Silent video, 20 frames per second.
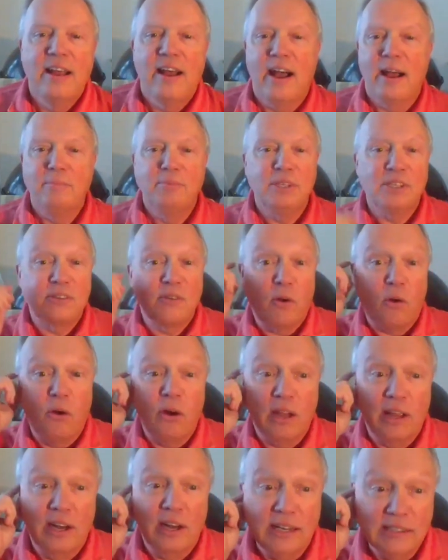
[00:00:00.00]
I'm just
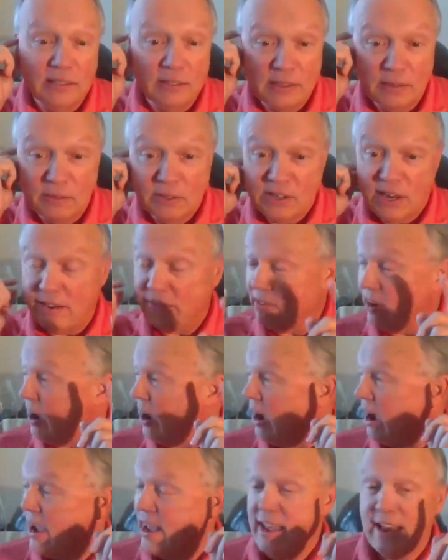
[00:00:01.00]
organizing some stuff.
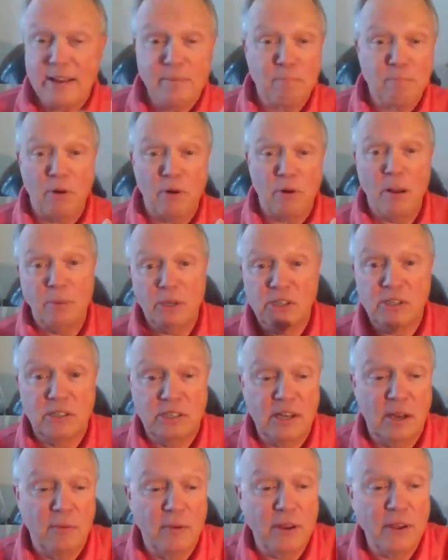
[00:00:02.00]
I had promised
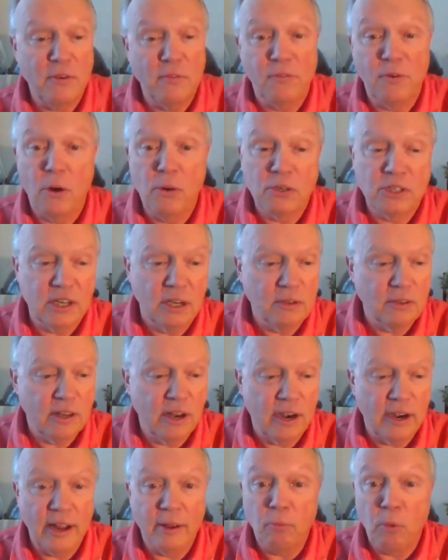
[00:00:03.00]
some of you folks out
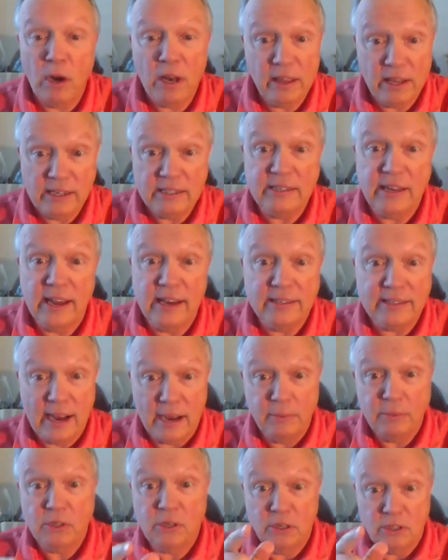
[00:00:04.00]
there that one of these days
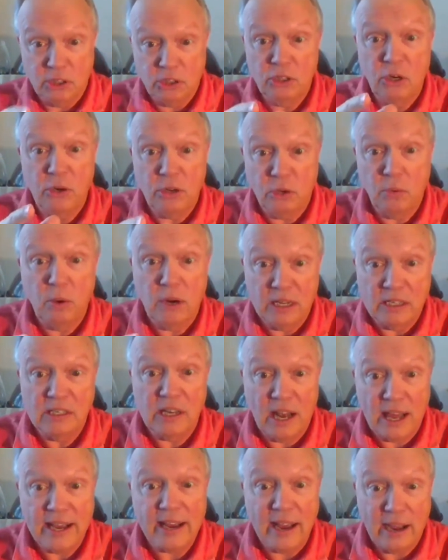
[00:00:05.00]
I was going to show you what it's
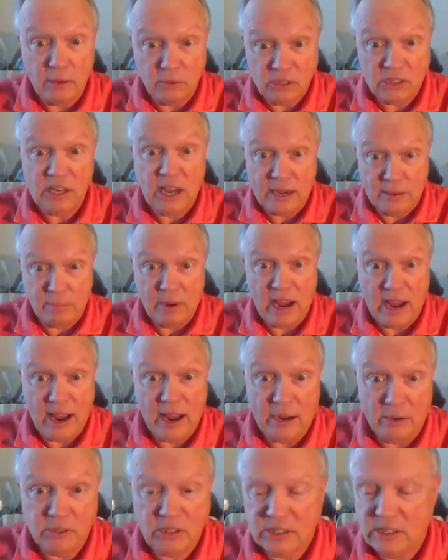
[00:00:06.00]
like outside my
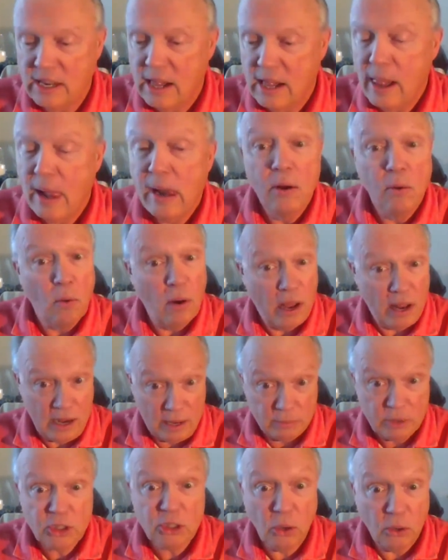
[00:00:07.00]
house. Well,
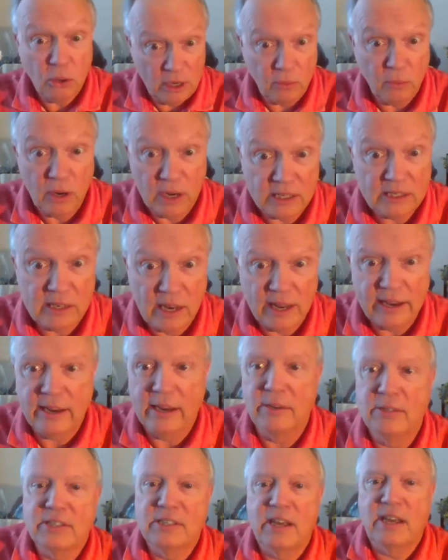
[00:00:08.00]
I'm showing you what it's like
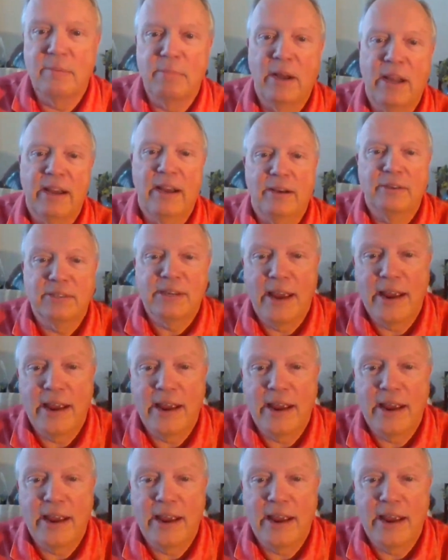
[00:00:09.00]
outside my house.